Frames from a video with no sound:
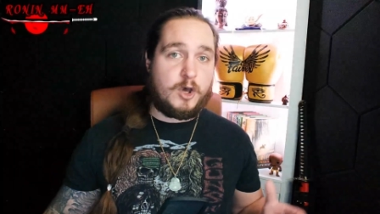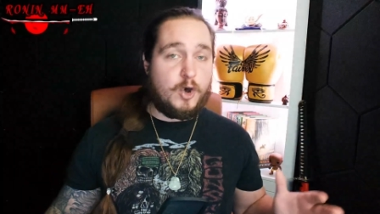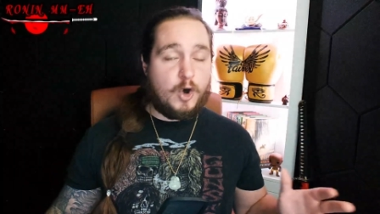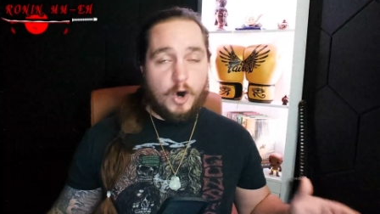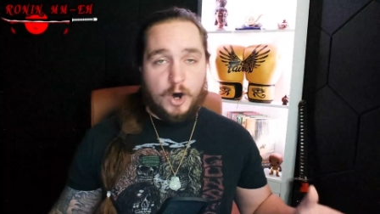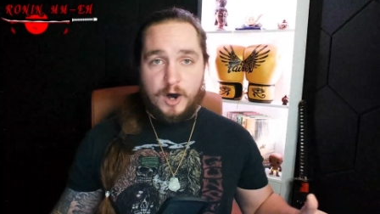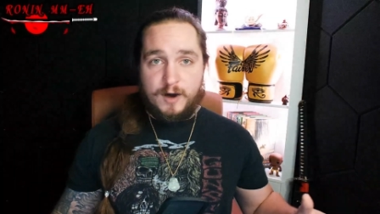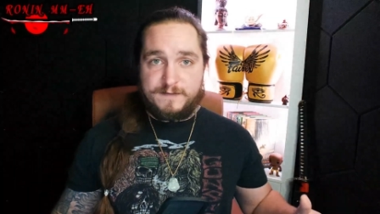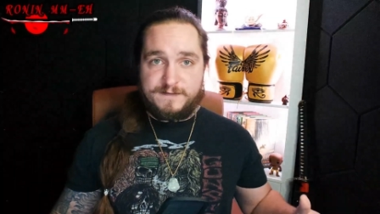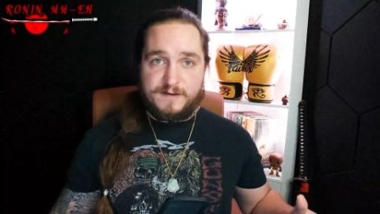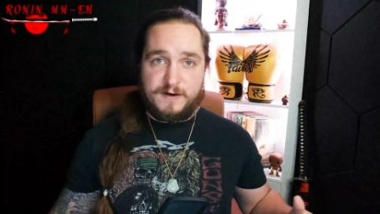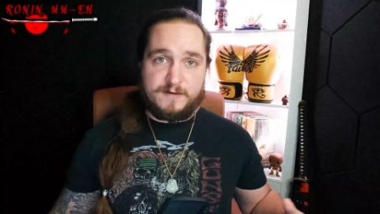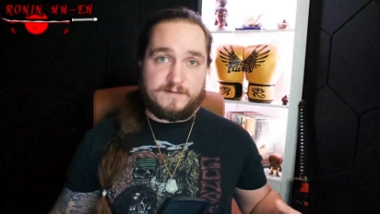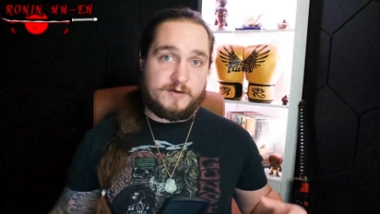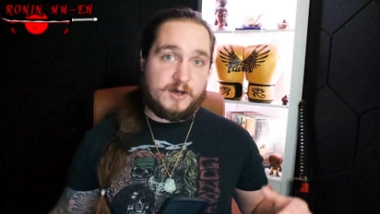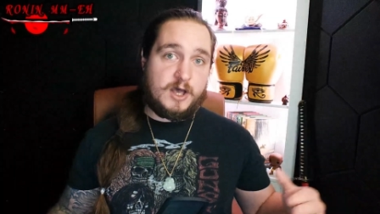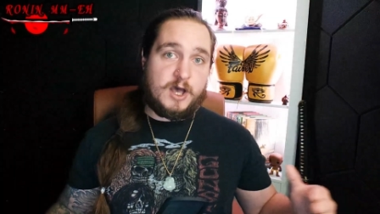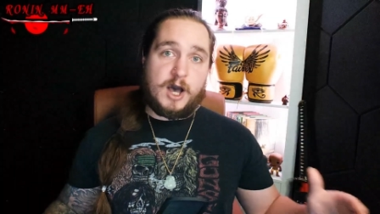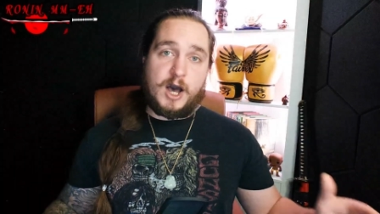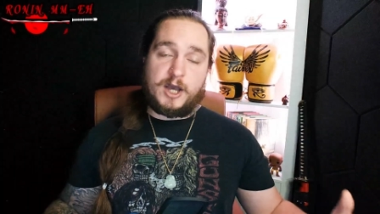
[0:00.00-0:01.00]
off of
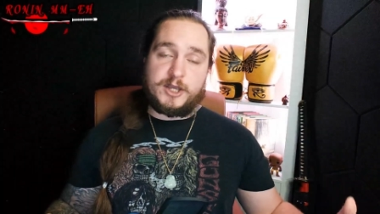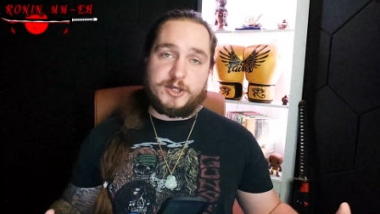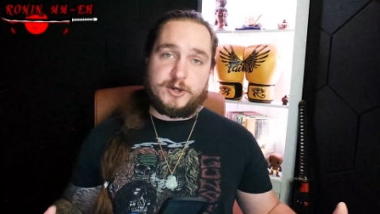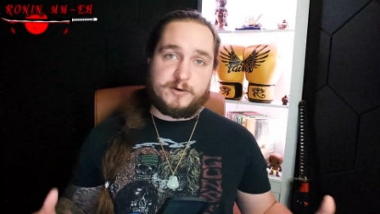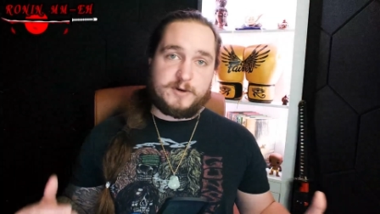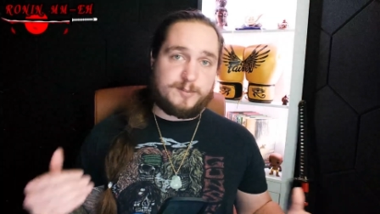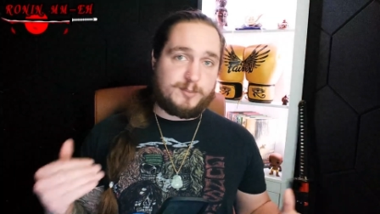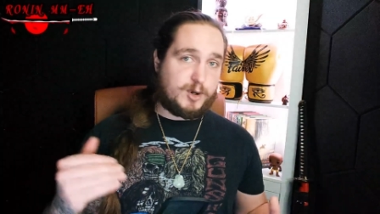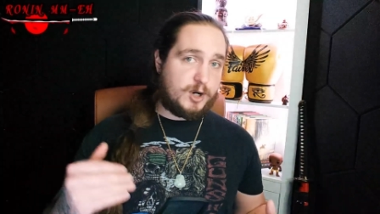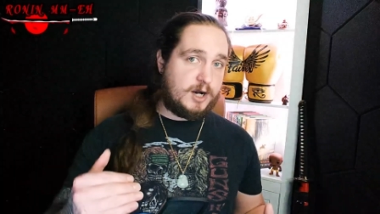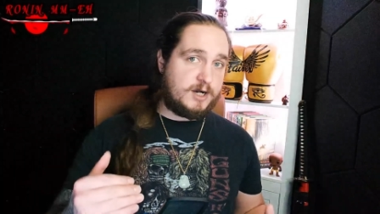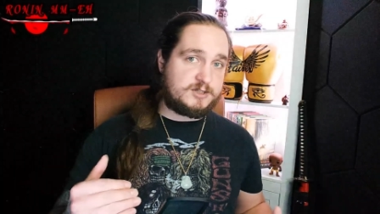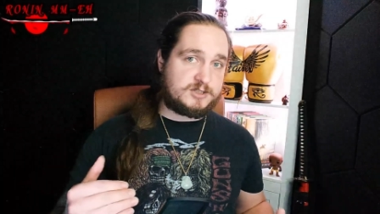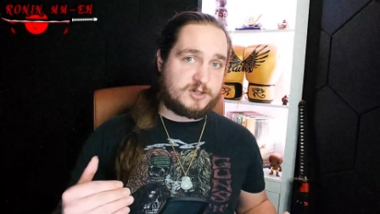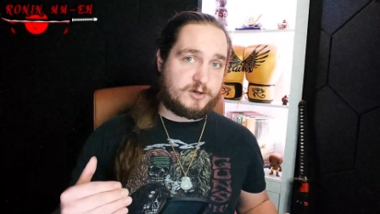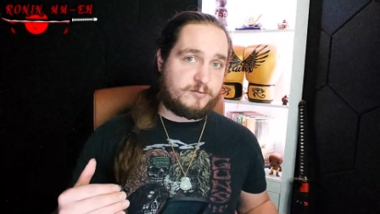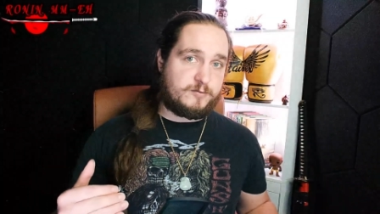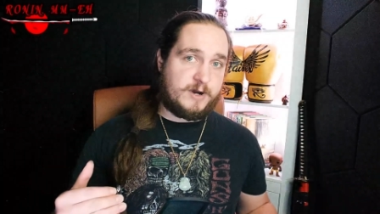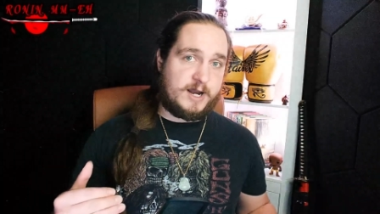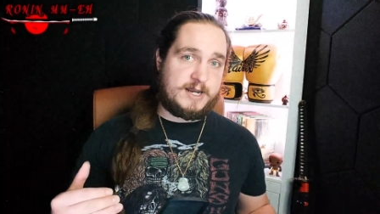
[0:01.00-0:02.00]
a Yuri
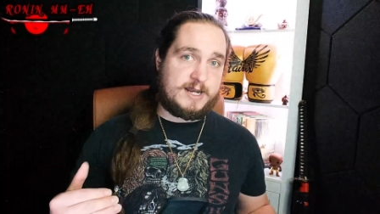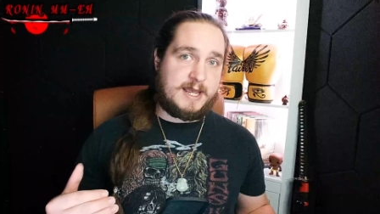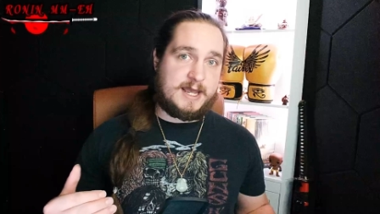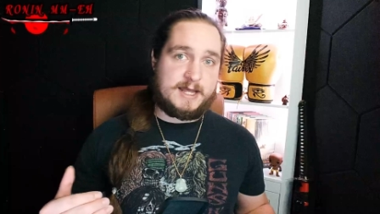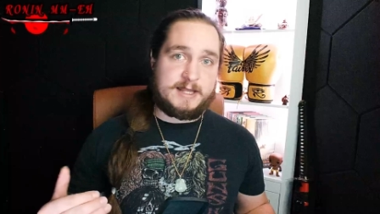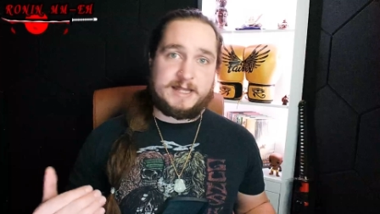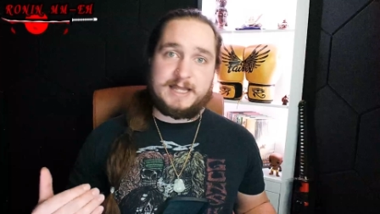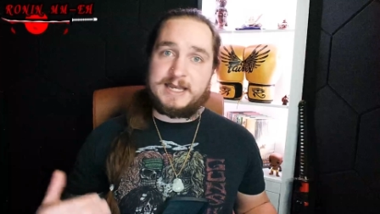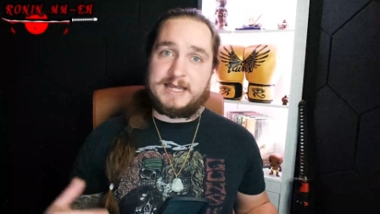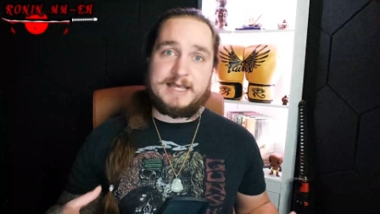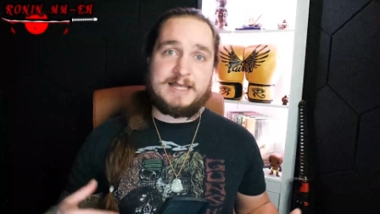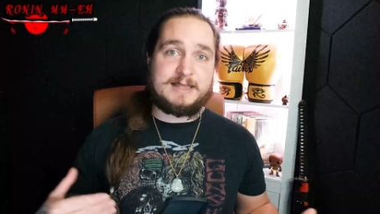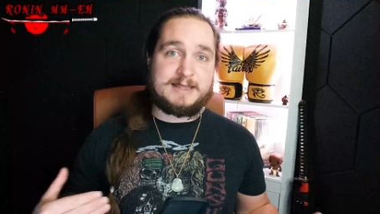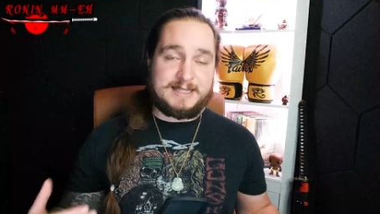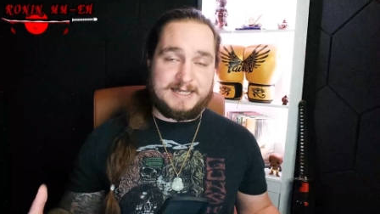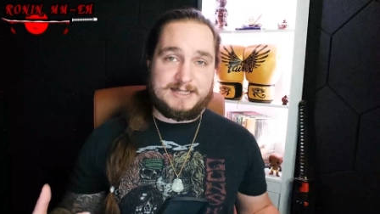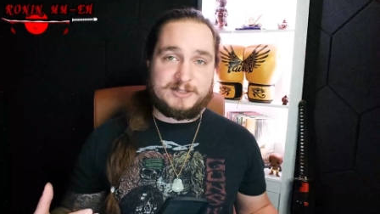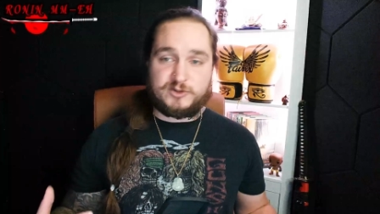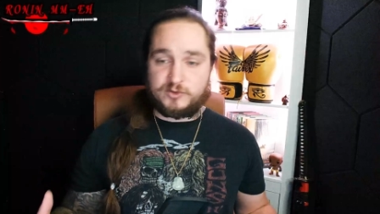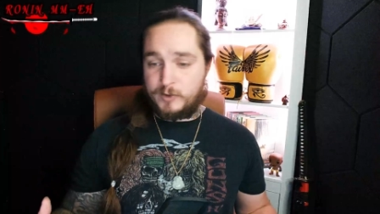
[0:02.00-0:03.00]
Prochazka right hand that he
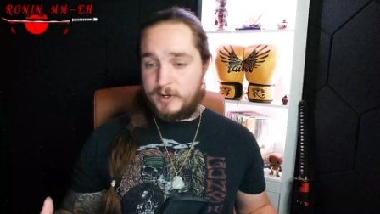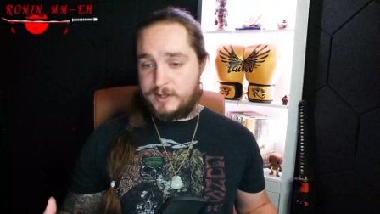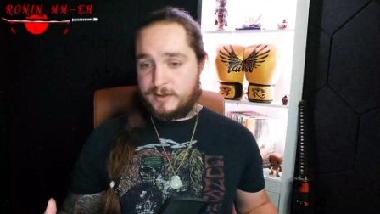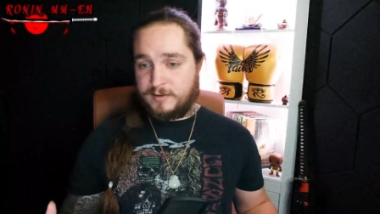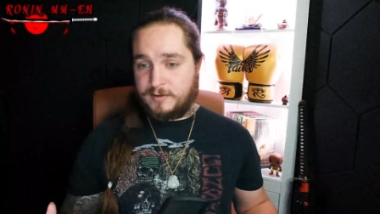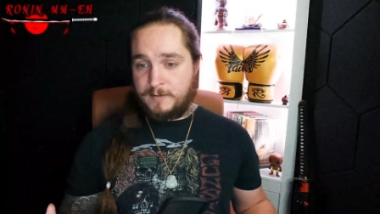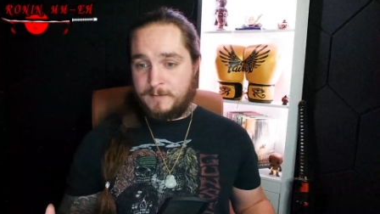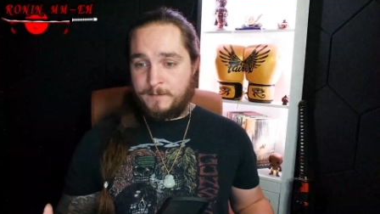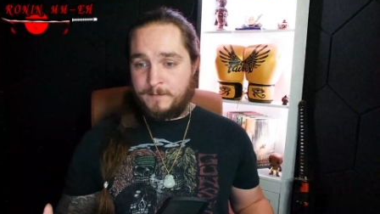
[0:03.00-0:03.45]
leads with.